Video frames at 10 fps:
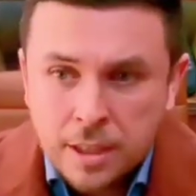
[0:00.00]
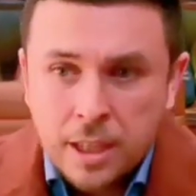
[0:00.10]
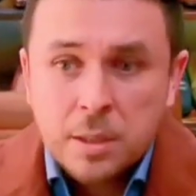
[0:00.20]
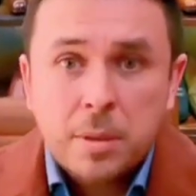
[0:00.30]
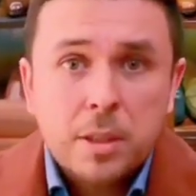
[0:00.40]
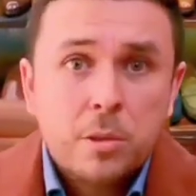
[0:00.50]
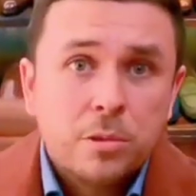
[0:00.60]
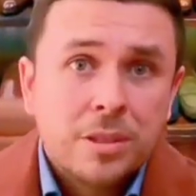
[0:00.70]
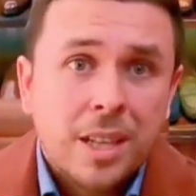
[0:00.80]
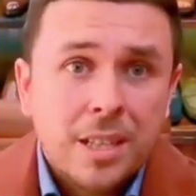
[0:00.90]
Anybody
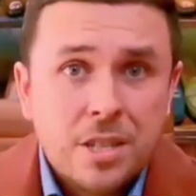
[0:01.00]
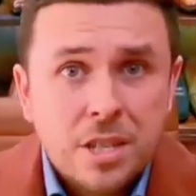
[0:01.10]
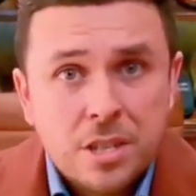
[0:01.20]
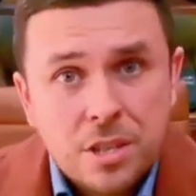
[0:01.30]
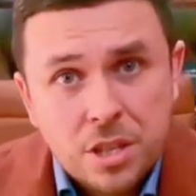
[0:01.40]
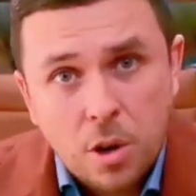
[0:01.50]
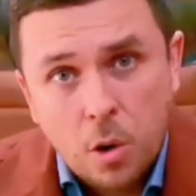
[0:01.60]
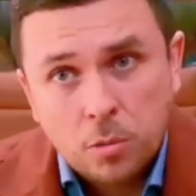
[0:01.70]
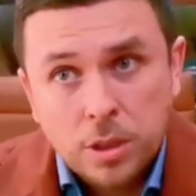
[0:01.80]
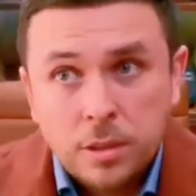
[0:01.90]
who's not a G&G
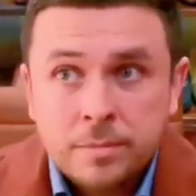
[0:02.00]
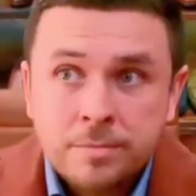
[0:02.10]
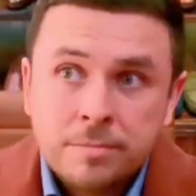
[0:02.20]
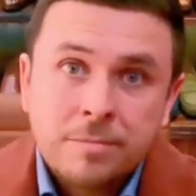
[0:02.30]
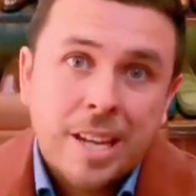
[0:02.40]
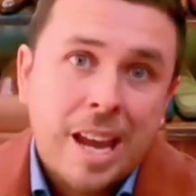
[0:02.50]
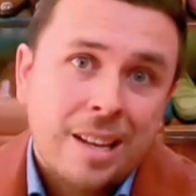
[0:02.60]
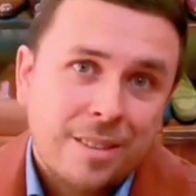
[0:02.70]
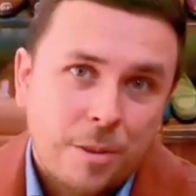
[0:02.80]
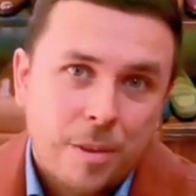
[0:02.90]
owner
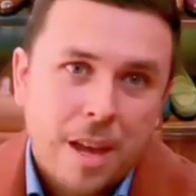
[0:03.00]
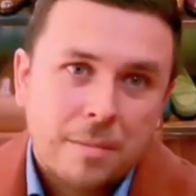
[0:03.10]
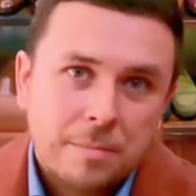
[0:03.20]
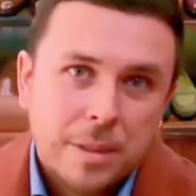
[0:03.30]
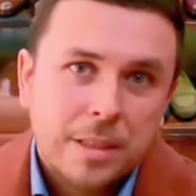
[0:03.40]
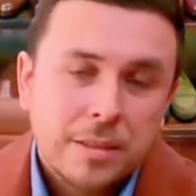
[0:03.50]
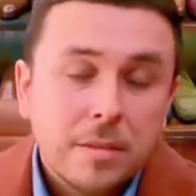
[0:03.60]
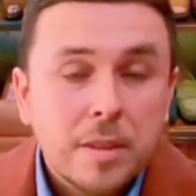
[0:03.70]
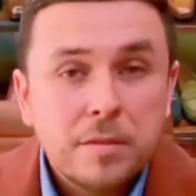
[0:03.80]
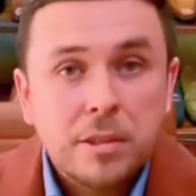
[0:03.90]
can't know that because they've
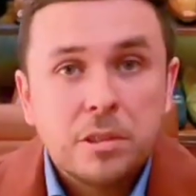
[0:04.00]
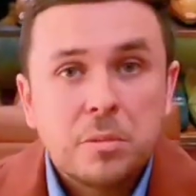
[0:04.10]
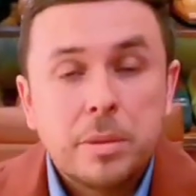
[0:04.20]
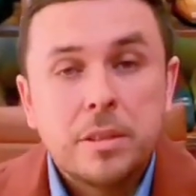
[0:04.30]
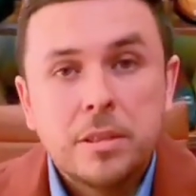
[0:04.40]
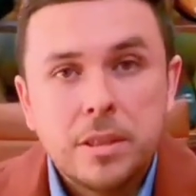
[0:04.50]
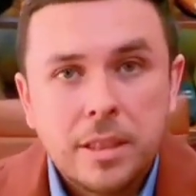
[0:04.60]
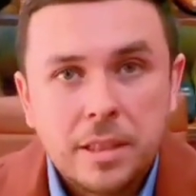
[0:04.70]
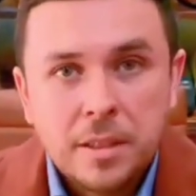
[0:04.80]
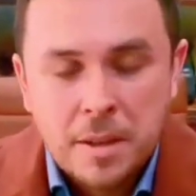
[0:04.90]
never experienced
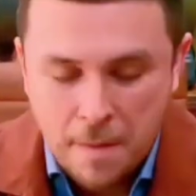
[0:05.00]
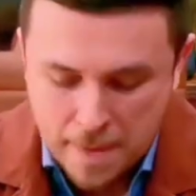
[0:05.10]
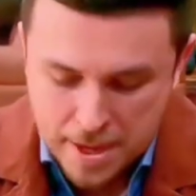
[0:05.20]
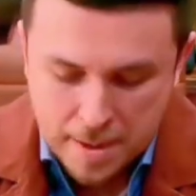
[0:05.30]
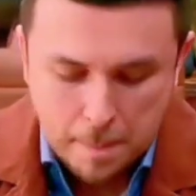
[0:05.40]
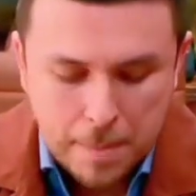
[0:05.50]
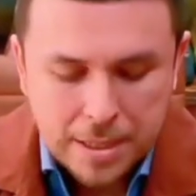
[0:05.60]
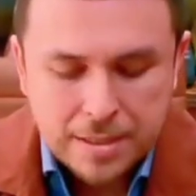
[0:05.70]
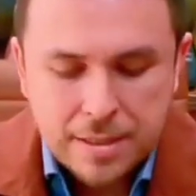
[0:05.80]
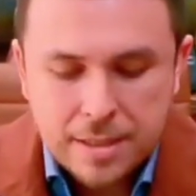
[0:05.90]
it.
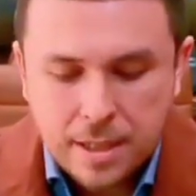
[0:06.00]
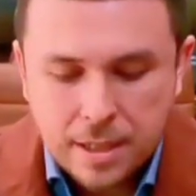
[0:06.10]
But